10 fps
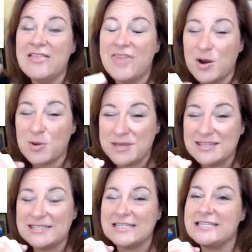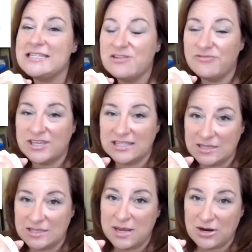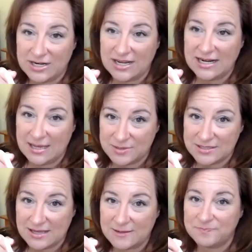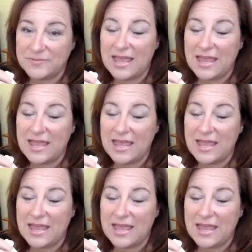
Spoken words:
they are being significantly buried on Amazon.